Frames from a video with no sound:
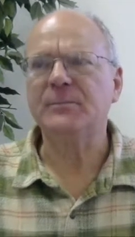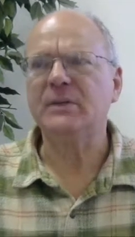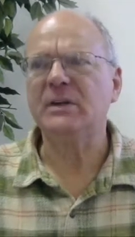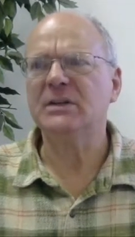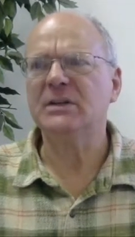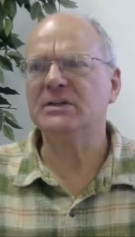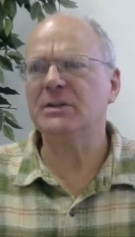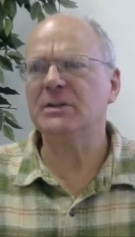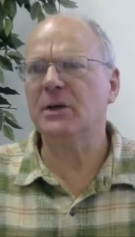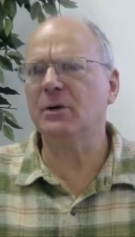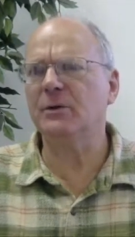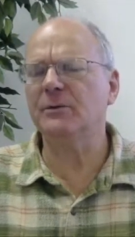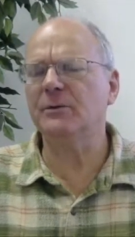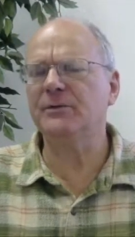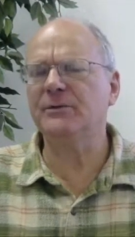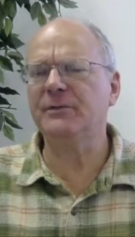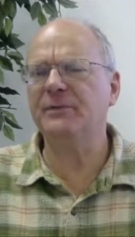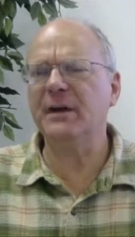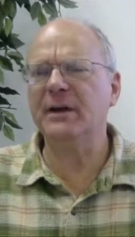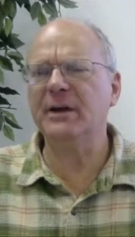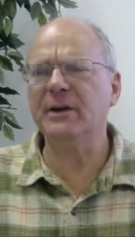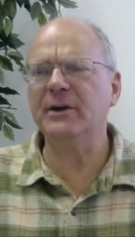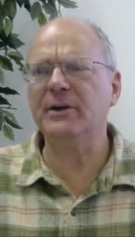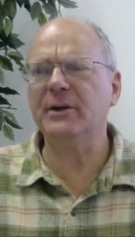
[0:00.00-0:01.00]
So
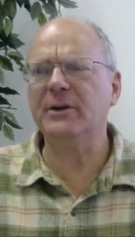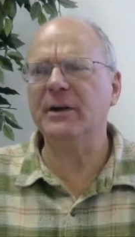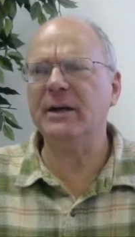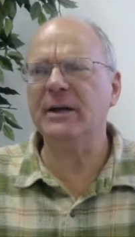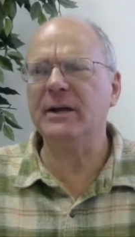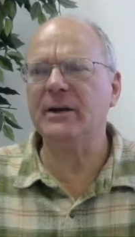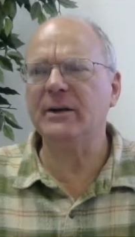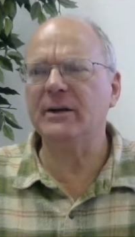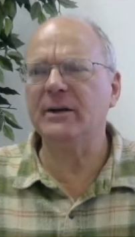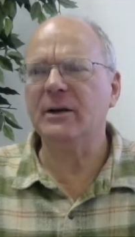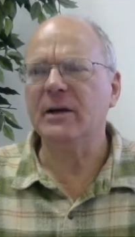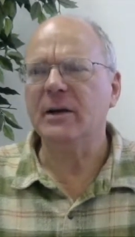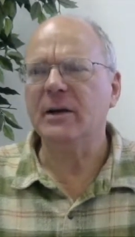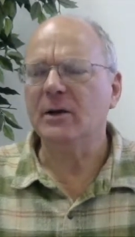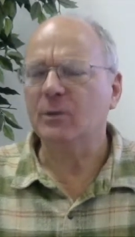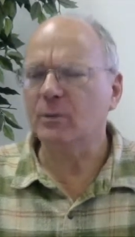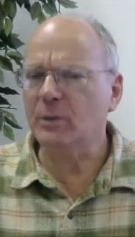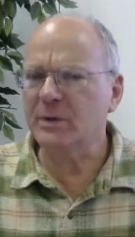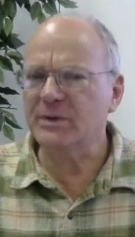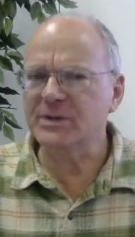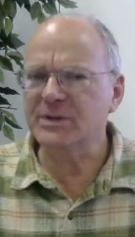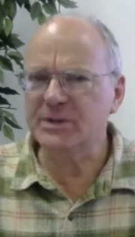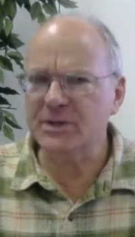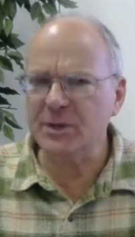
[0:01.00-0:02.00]
vinegar here
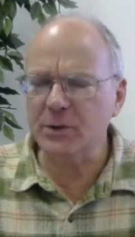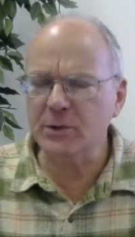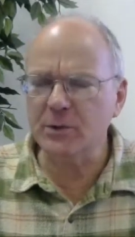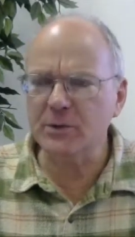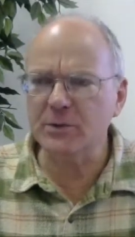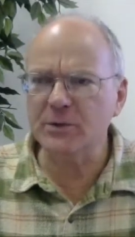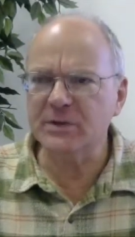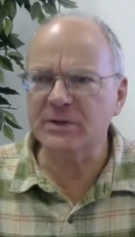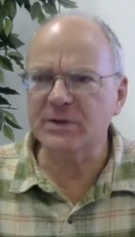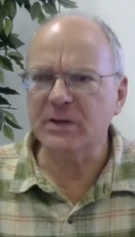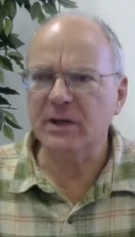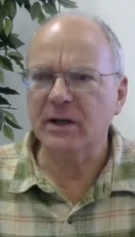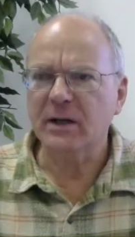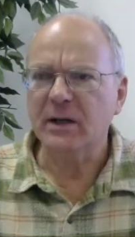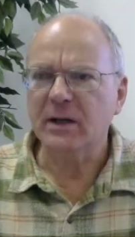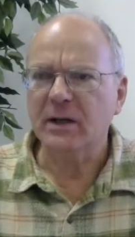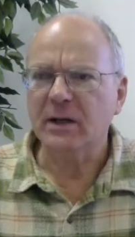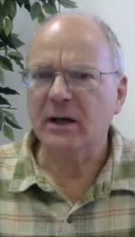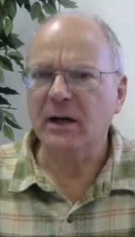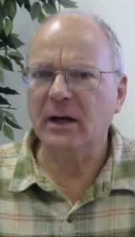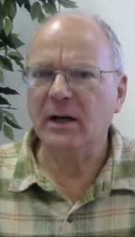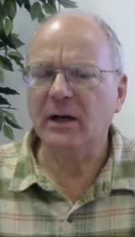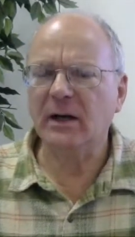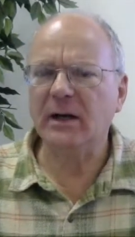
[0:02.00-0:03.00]
was used
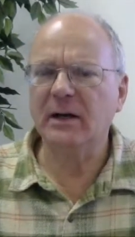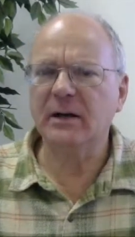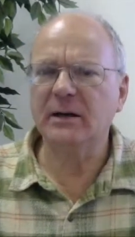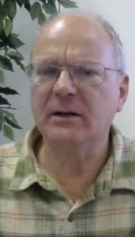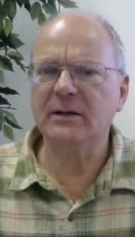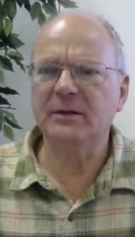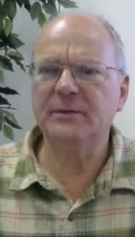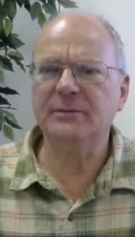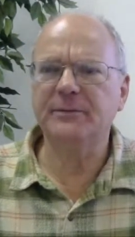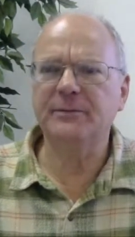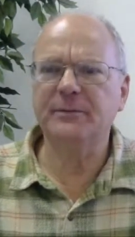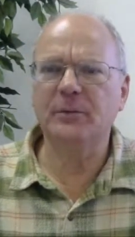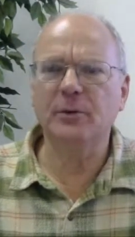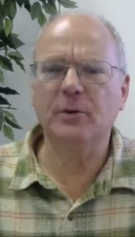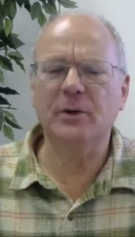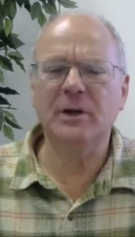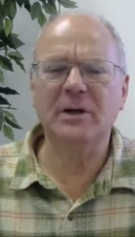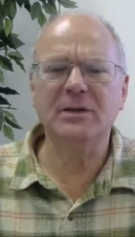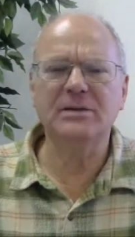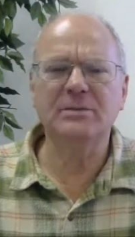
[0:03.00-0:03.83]
as